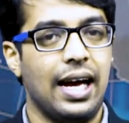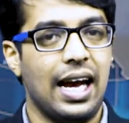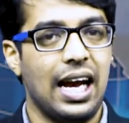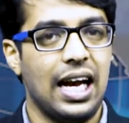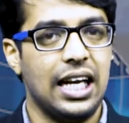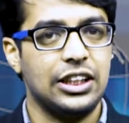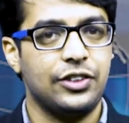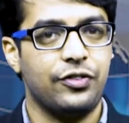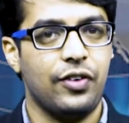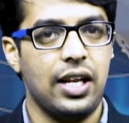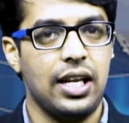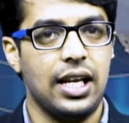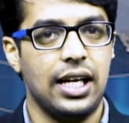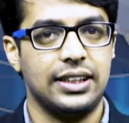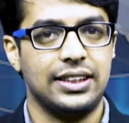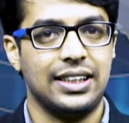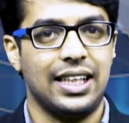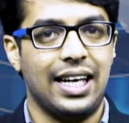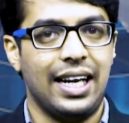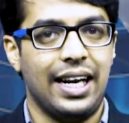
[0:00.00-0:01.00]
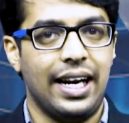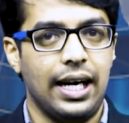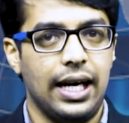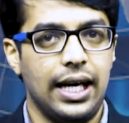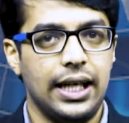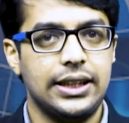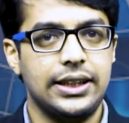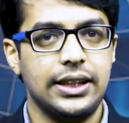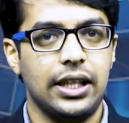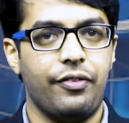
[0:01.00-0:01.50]
as well as
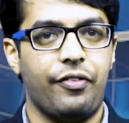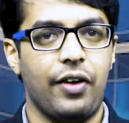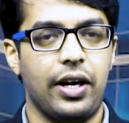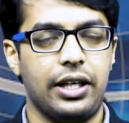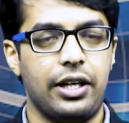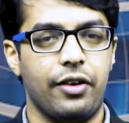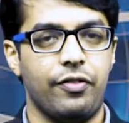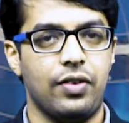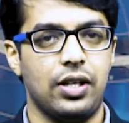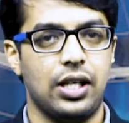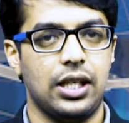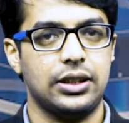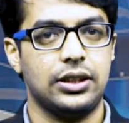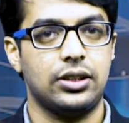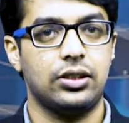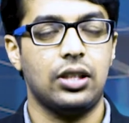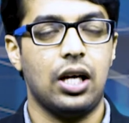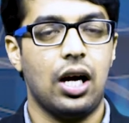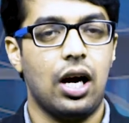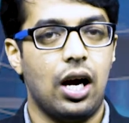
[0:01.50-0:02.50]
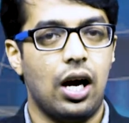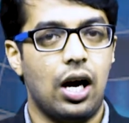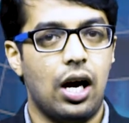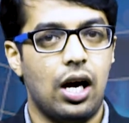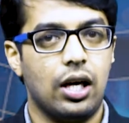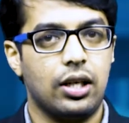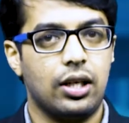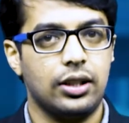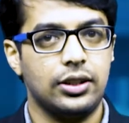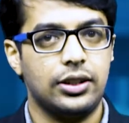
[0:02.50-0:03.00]
its effectiveness
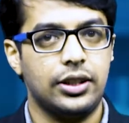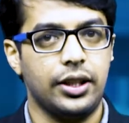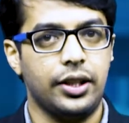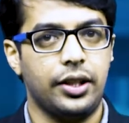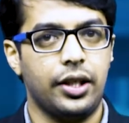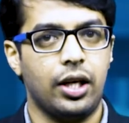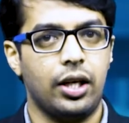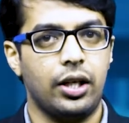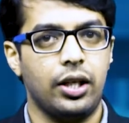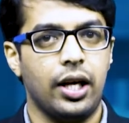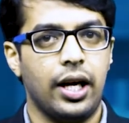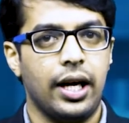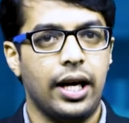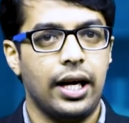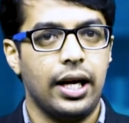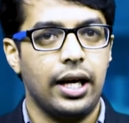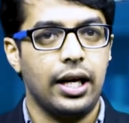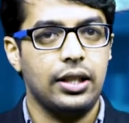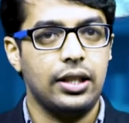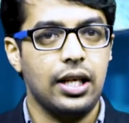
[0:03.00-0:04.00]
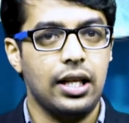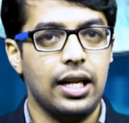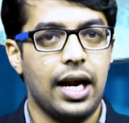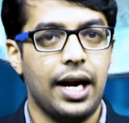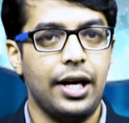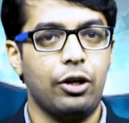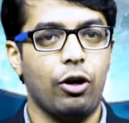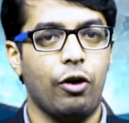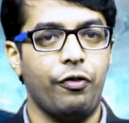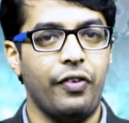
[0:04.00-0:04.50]
are considered in the
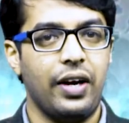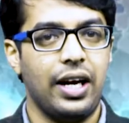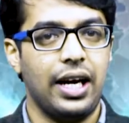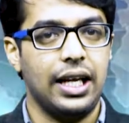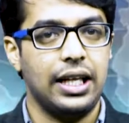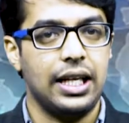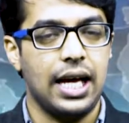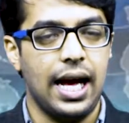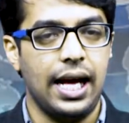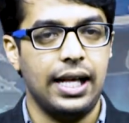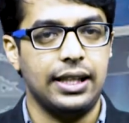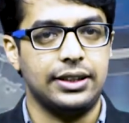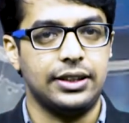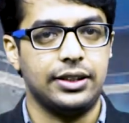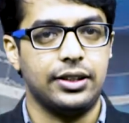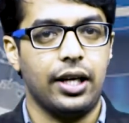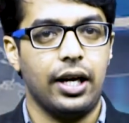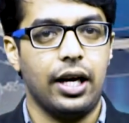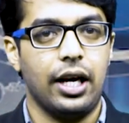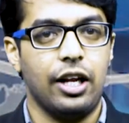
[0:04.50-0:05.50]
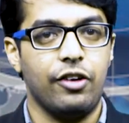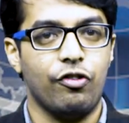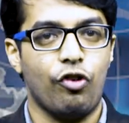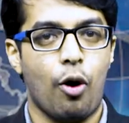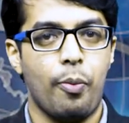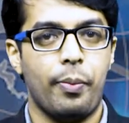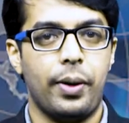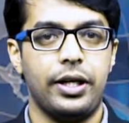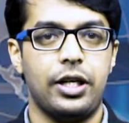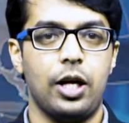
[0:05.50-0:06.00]
light of enhanced
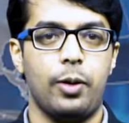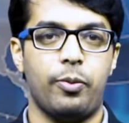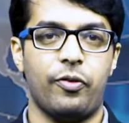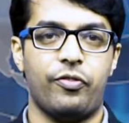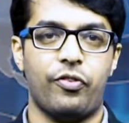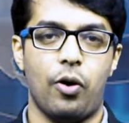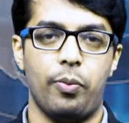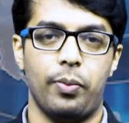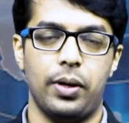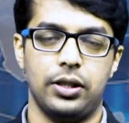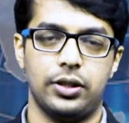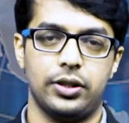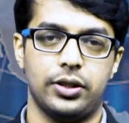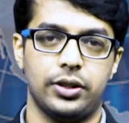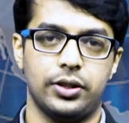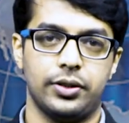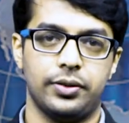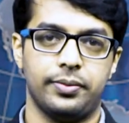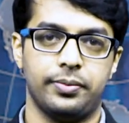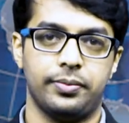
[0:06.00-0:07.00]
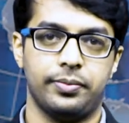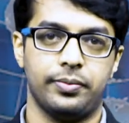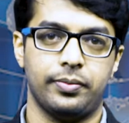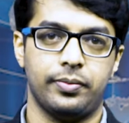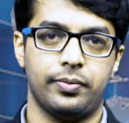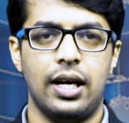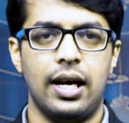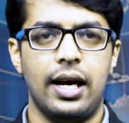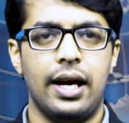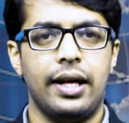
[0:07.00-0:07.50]
environmental performance.
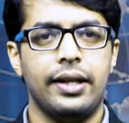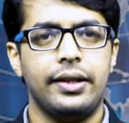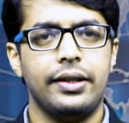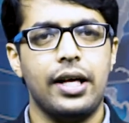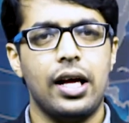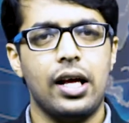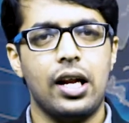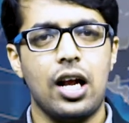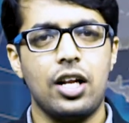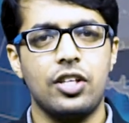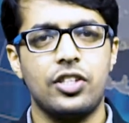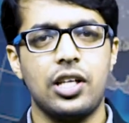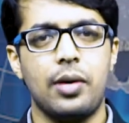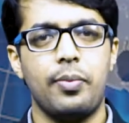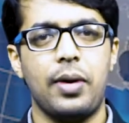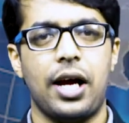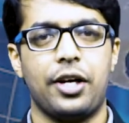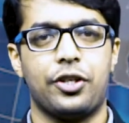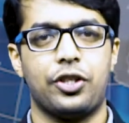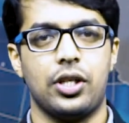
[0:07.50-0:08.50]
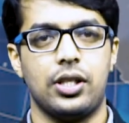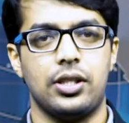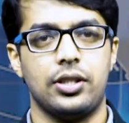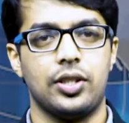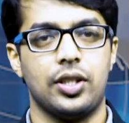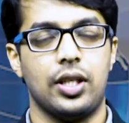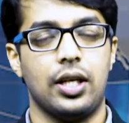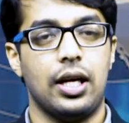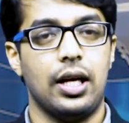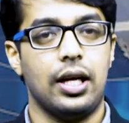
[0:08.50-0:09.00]
There are some
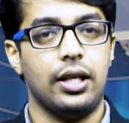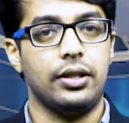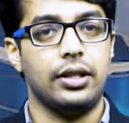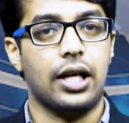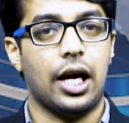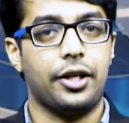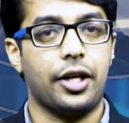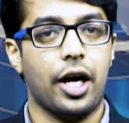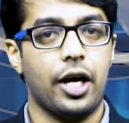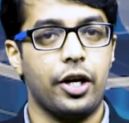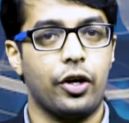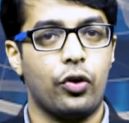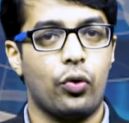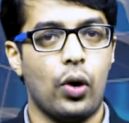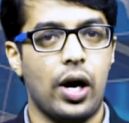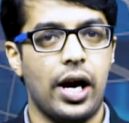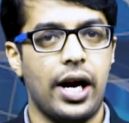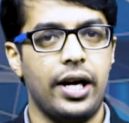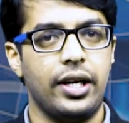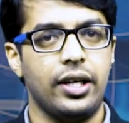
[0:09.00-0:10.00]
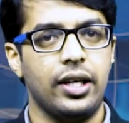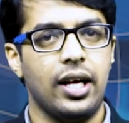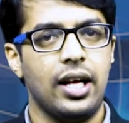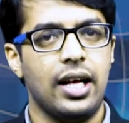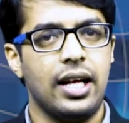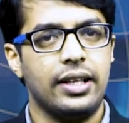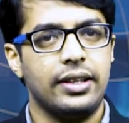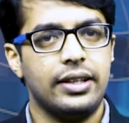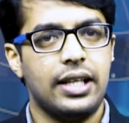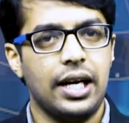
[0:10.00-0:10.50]
actions that are required
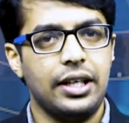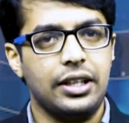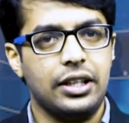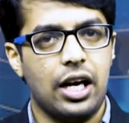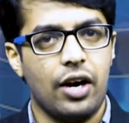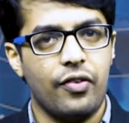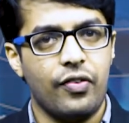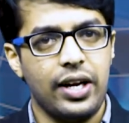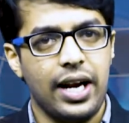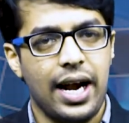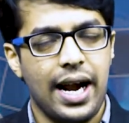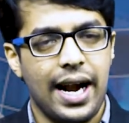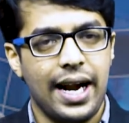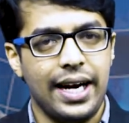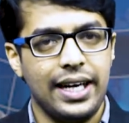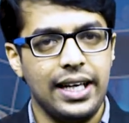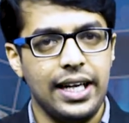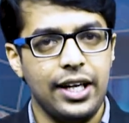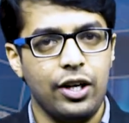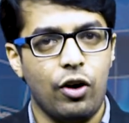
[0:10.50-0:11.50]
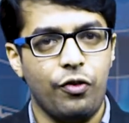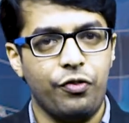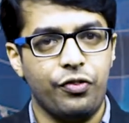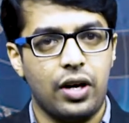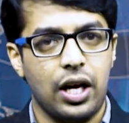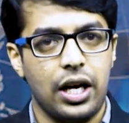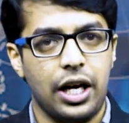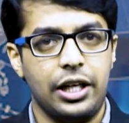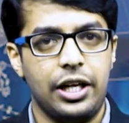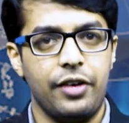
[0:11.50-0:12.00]
that cover handling of
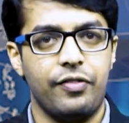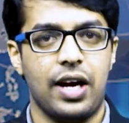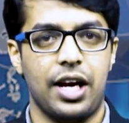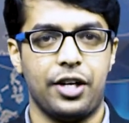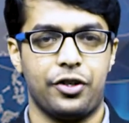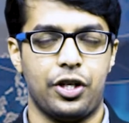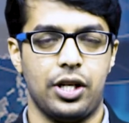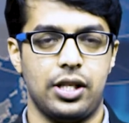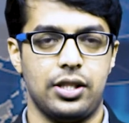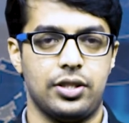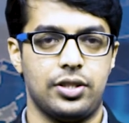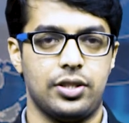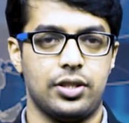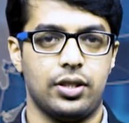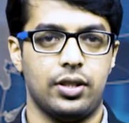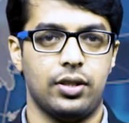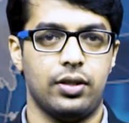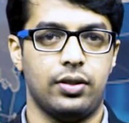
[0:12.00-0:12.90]
corrective actions.